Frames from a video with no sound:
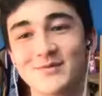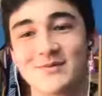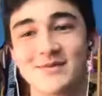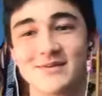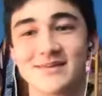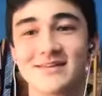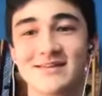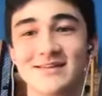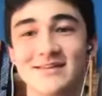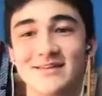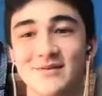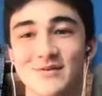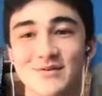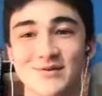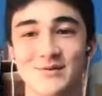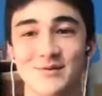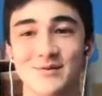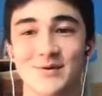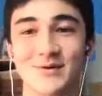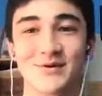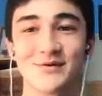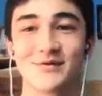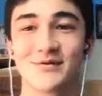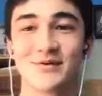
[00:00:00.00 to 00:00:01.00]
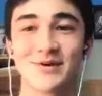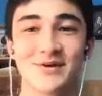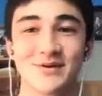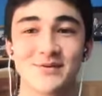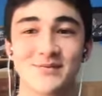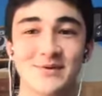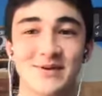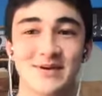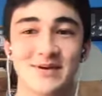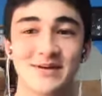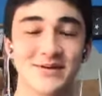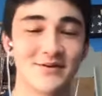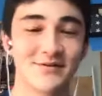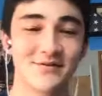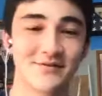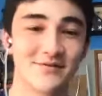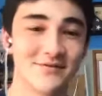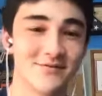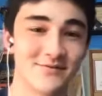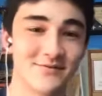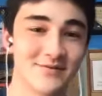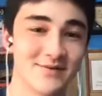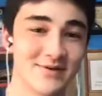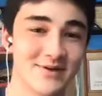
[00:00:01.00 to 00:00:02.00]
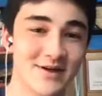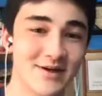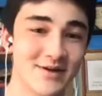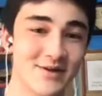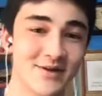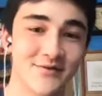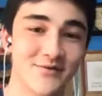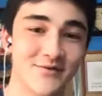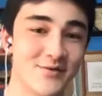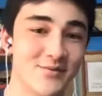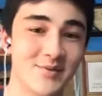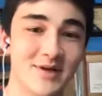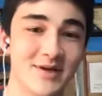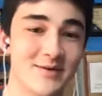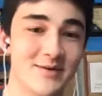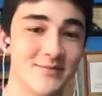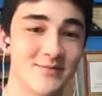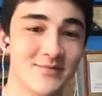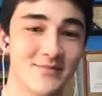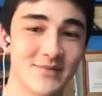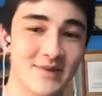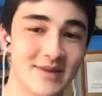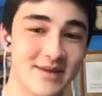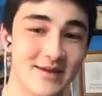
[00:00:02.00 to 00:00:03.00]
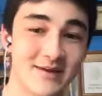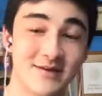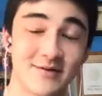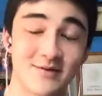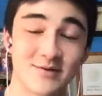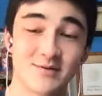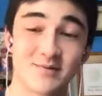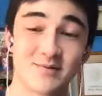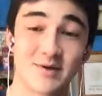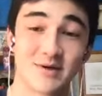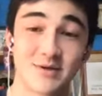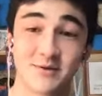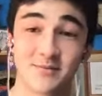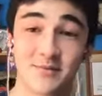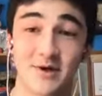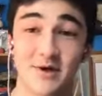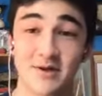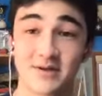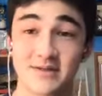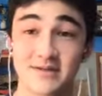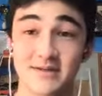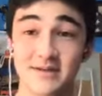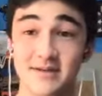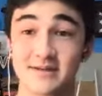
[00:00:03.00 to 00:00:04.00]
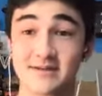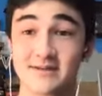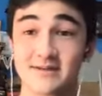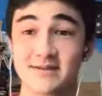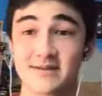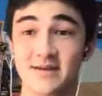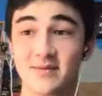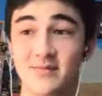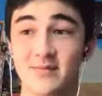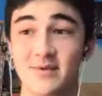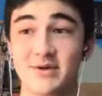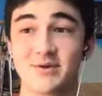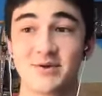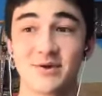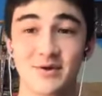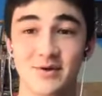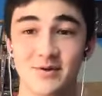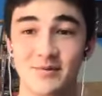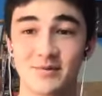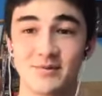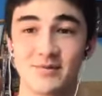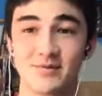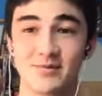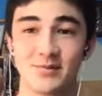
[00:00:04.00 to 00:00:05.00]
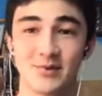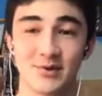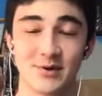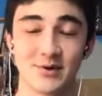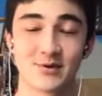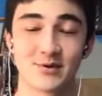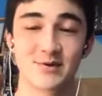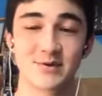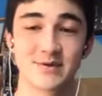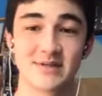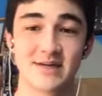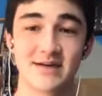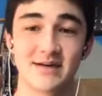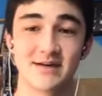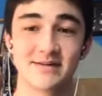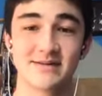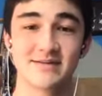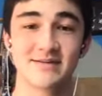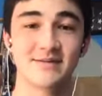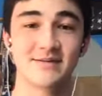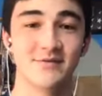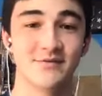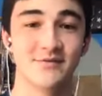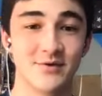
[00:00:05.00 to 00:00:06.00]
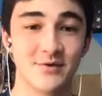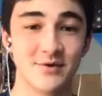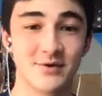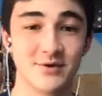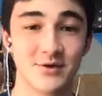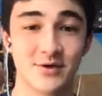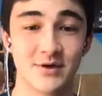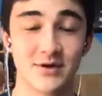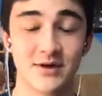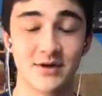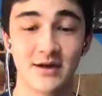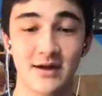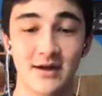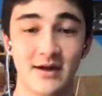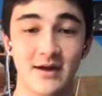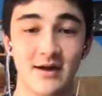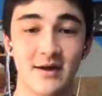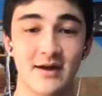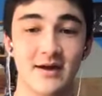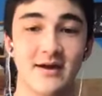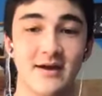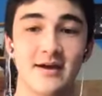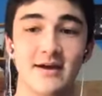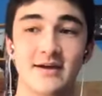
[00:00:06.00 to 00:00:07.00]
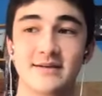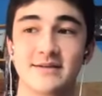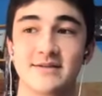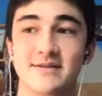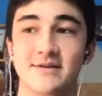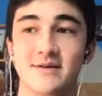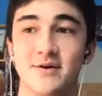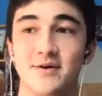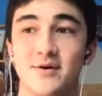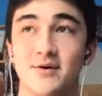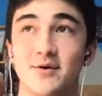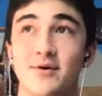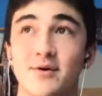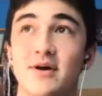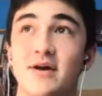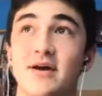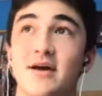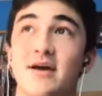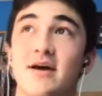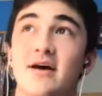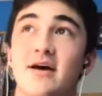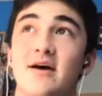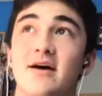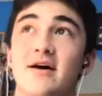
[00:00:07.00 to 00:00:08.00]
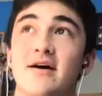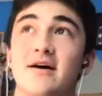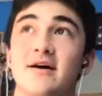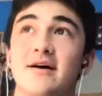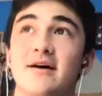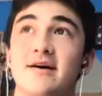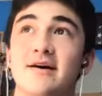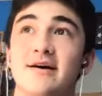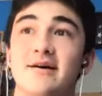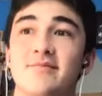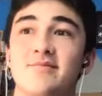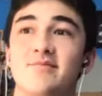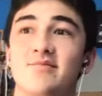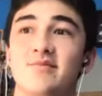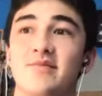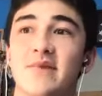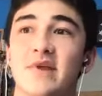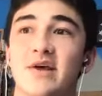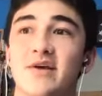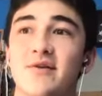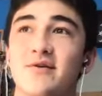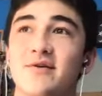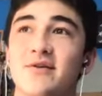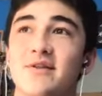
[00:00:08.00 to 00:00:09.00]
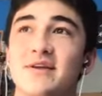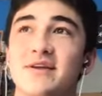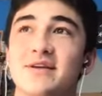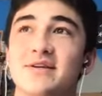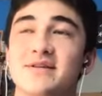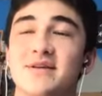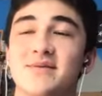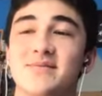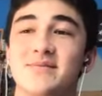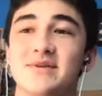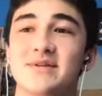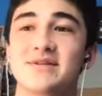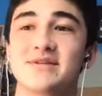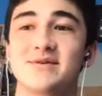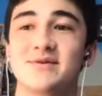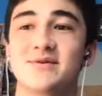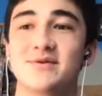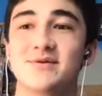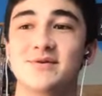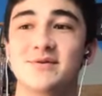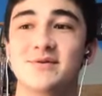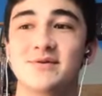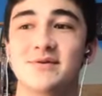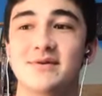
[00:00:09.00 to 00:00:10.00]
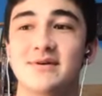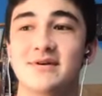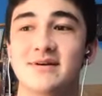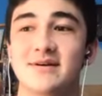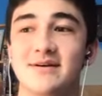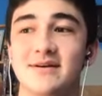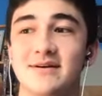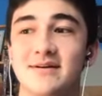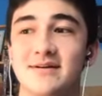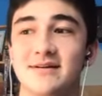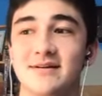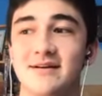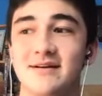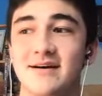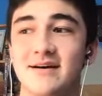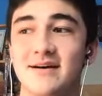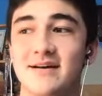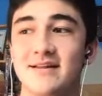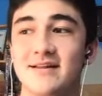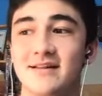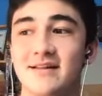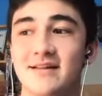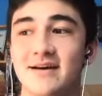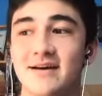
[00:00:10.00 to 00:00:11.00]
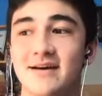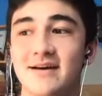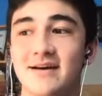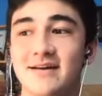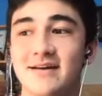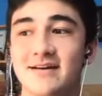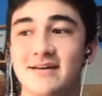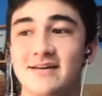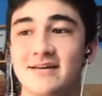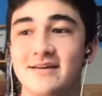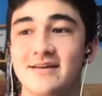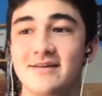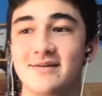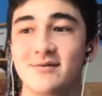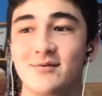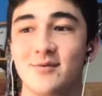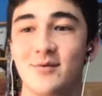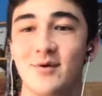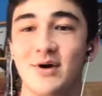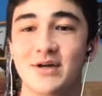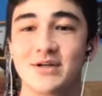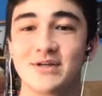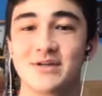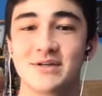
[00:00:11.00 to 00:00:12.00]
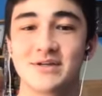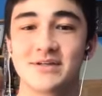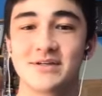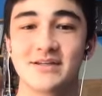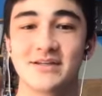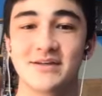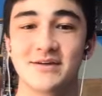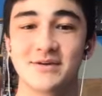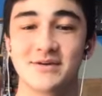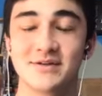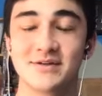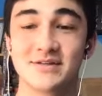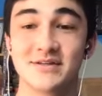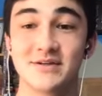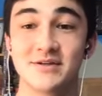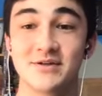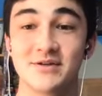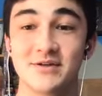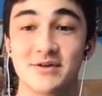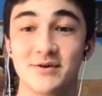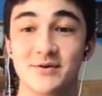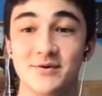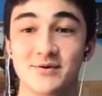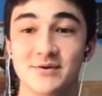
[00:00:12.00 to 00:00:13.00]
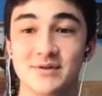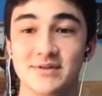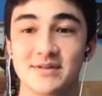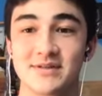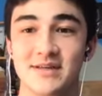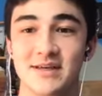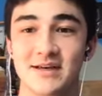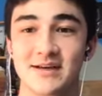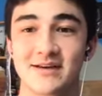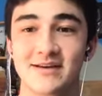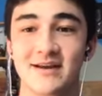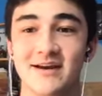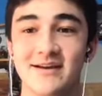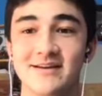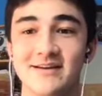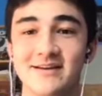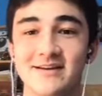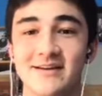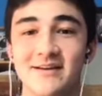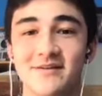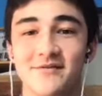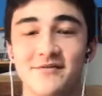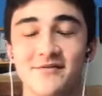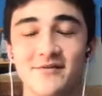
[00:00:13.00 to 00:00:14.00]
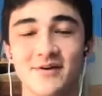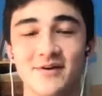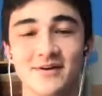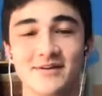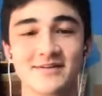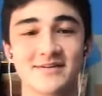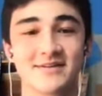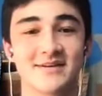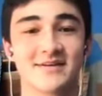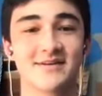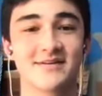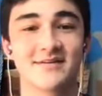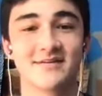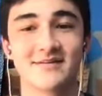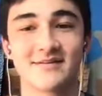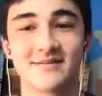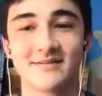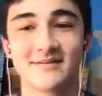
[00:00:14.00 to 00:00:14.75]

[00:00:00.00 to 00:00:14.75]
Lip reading: Those are really fun to me. I love debate, and especially politics. I'm majoring in political science in the future. And so other things I'm into, I like watching TLC shows like 90 Day Fiance.